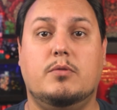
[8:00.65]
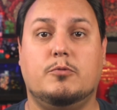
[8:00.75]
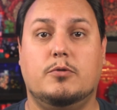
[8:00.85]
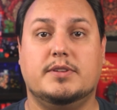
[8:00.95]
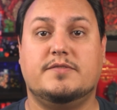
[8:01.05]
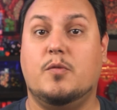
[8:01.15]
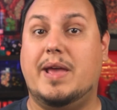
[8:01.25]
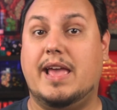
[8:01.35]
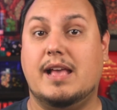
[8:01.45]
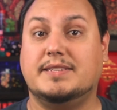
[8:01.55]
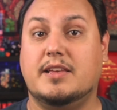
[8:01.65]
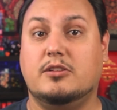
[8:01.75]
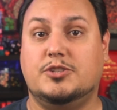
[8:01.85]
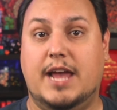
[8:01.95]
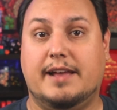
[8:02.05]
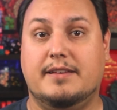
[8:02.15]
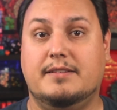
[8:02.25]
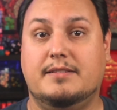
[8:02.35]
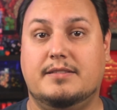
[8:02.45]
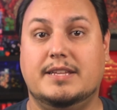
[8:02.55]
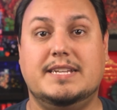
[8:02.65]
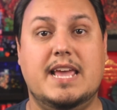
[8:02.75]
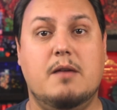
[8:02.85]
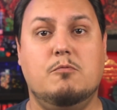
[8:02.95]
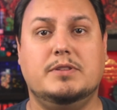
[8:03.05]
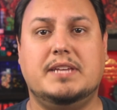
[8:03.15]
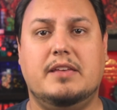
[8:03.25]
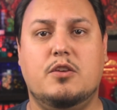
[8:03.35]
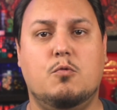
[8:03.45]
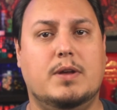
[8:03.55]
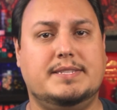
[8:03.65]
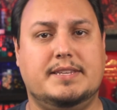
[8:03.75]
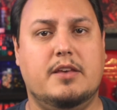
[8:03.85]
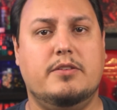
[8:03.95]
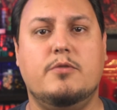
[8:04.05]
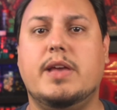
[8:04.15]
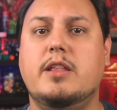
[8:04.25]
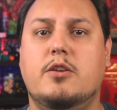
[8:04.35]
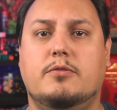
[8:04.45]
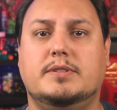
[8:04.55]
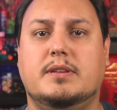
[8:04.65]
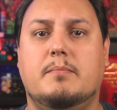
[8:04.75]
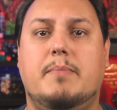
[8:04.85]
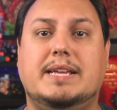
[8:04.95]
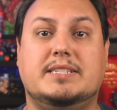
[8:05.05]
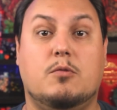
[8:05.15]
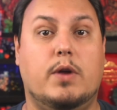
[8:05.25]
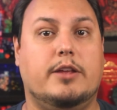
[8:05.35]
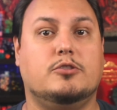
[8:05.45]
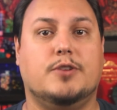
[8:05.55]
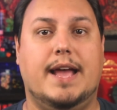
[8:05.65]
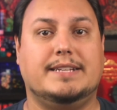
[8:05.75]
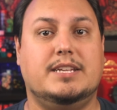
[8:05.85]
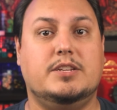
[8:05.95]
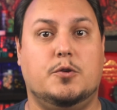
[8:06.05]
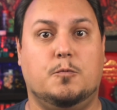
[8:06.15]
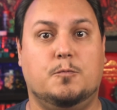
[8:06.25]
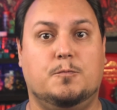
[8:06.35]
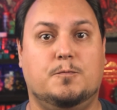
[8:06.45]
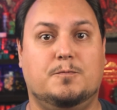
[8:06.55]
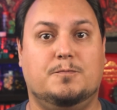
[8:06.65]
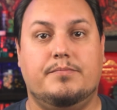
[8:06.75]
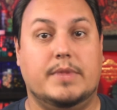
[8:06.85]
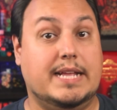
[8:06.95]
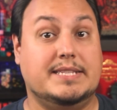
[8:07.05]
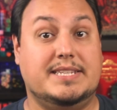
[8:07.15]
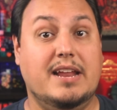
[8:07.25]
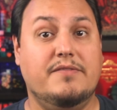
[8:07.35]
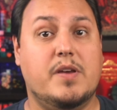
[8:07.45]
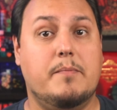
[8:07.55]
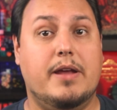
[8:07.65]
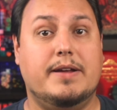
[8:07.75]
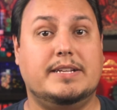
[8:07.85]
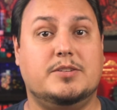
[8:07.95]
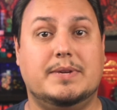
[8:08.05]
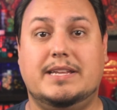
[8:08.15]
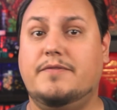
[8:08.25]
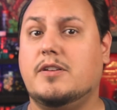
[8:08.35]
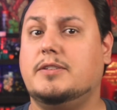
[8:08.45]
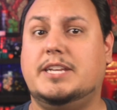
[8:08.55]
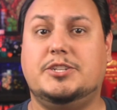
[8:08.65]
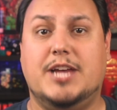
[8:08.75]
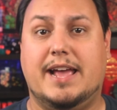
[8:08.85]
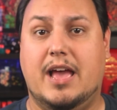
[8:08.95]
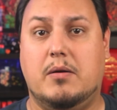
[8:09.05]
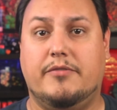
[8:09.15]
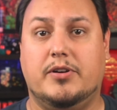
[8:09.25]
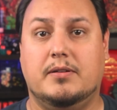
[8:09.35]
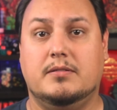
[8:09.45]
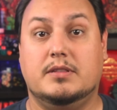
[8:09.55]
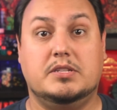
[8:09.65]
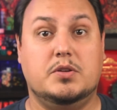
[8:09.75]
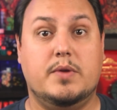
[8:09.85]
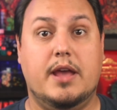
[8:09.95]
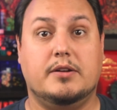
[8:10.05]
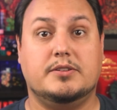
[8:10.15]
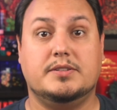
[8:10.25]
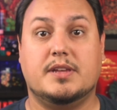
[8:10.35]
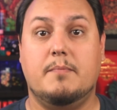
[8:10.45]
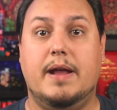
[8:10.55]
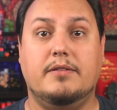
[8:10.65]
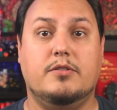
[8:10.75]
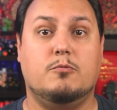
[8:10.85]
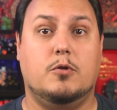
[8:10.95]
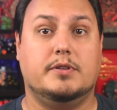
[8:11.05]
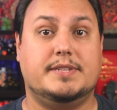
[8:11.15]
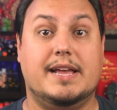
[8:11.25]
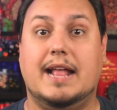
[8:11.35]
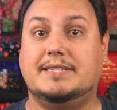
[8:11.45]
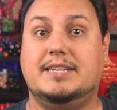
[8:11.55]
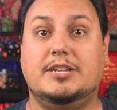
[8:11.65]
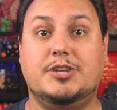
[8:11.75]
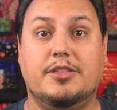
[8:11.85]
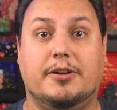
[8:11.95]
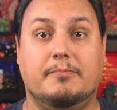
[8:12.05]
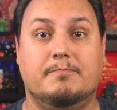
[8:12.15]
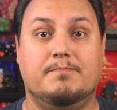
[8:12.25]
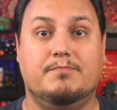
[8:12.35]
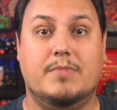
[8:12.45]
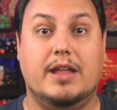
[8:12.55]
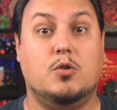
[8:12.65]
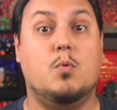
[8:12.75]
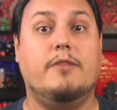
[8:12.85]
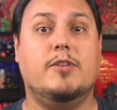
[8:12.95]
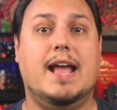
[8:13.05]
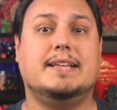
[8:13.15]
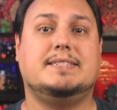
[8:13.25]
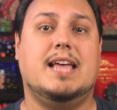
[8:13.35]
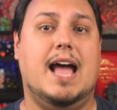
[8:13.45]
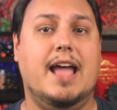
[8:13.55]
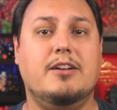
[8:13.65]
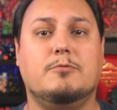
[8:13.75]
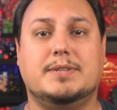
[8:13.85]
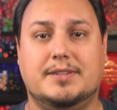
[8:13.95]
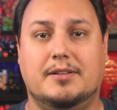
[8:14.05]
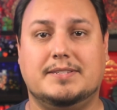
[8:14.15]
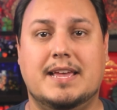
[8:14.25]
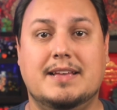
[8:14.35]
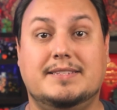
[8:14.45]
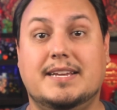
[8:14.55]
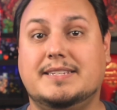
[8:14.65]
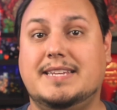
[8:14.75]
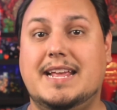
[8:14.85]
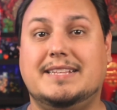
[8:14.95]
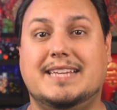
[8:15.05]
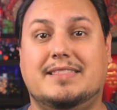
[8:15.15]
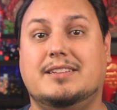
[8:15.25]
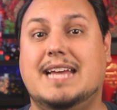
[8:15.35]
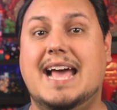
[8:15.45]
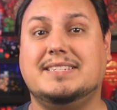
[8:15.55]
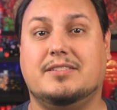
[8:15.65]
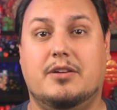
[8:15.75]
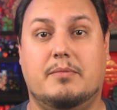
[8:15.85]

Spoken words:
rules for making a skill check. The DM will tell you what skill you can use based on what you're trying to do. Instead of comparing to a difficulty check, however, the two characters compare their rolls against each other, and whoever has the higher result succeeds at the task they're